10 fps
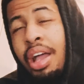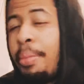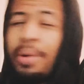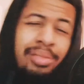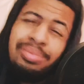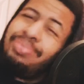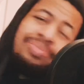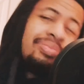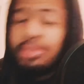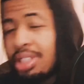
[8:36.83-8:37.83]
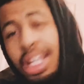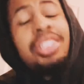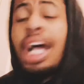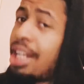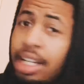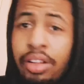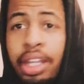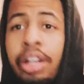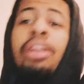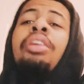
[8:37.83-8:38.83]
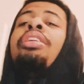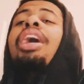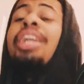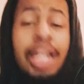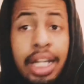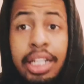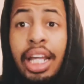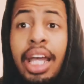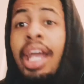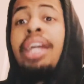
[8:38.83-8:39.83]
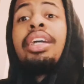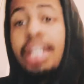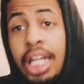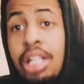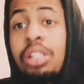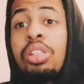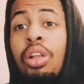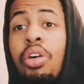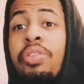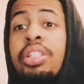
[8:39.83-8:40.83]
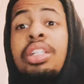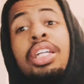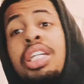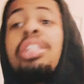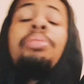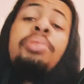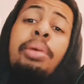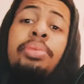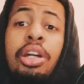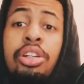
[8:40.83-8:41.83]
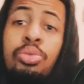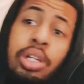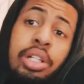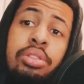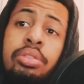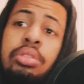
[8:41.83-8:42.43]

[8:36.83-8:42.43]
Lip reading: But that's not the end of there. At the end of the day, Keaton Slovis could easily be up there as well.